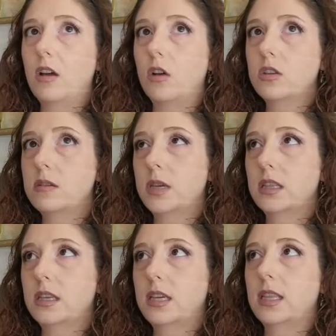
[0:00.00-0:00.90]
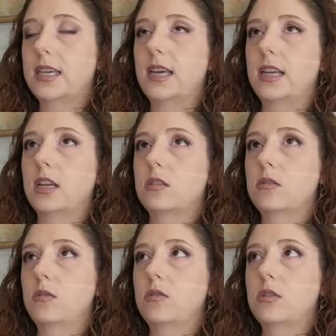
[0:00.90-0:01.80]
ultimately, like that
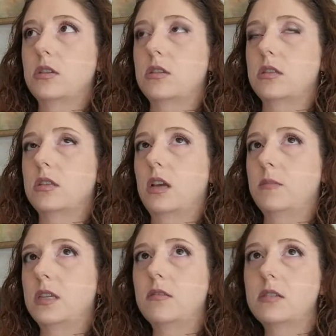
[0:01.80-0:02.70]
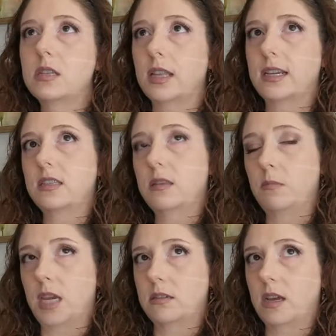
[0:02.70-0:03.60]
exclusion just comes down to like
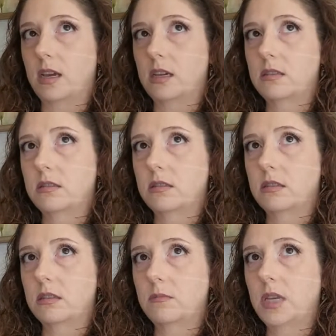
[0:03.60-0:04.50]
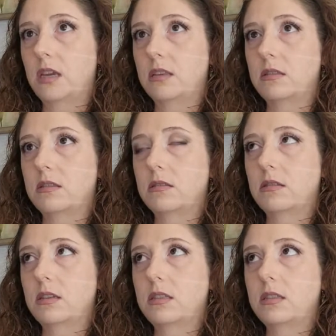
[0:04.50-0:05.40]
semantics, because
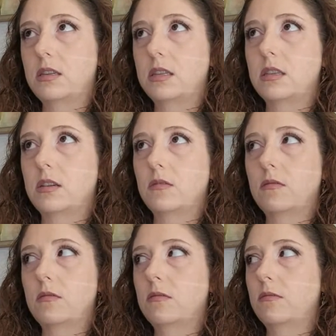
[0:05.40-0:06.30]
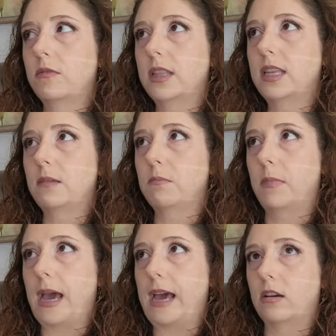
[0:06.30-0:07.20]
it doesn't really
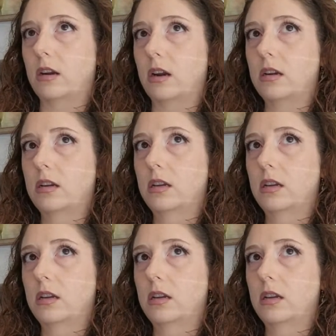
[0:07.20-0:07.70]
matter